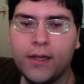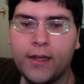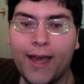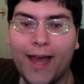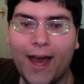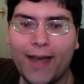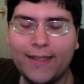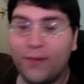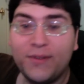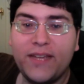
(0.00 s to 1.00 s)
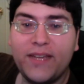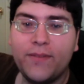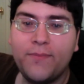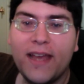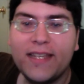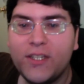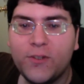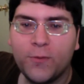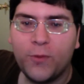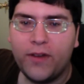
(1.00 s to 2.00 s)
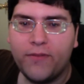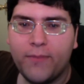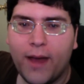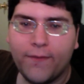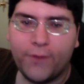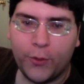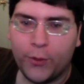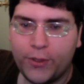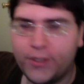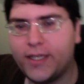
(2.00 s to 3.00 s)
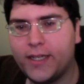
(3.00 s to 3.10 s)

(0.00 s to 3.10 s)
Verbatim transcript: Hey guys, I received a message from one of my viewers.